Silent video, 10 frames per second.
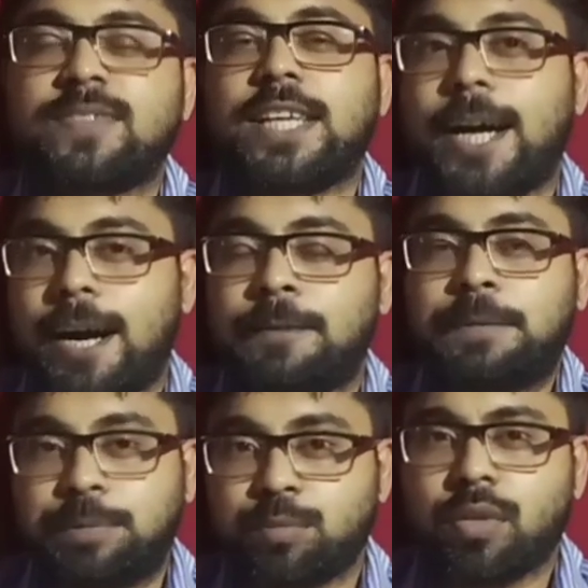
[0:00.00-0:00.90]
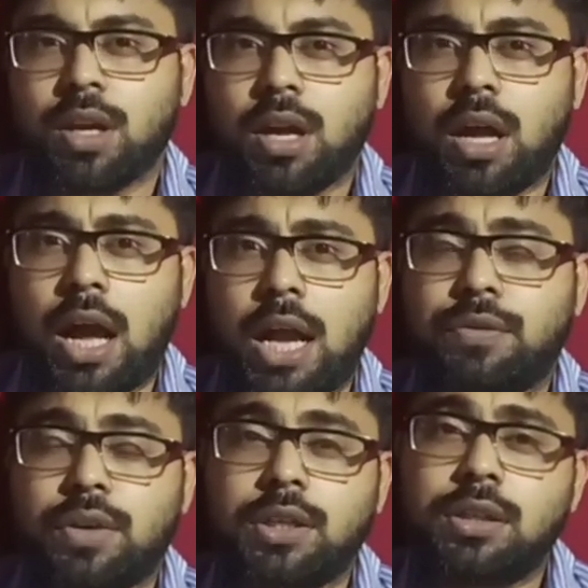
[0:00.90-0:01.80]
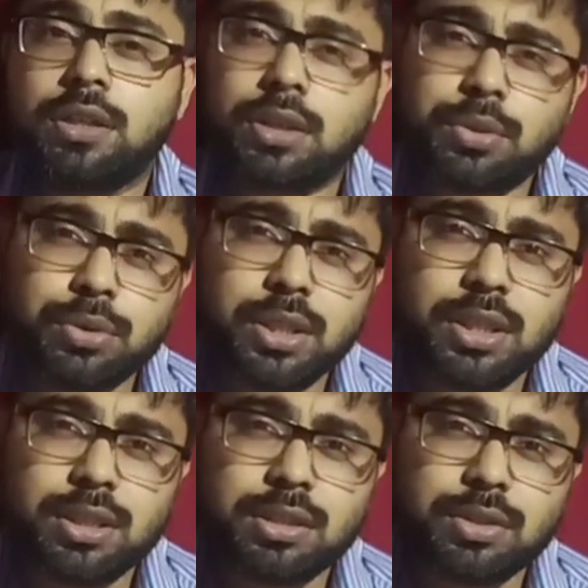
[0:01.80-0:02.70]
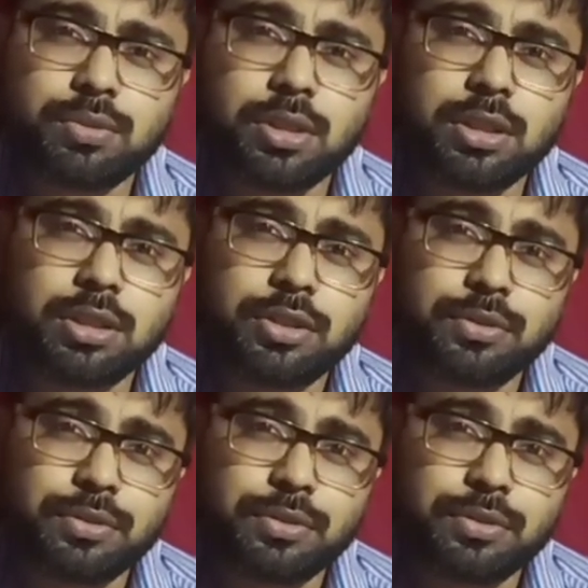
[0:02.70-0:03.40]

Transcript: Yeah. And when you hear this word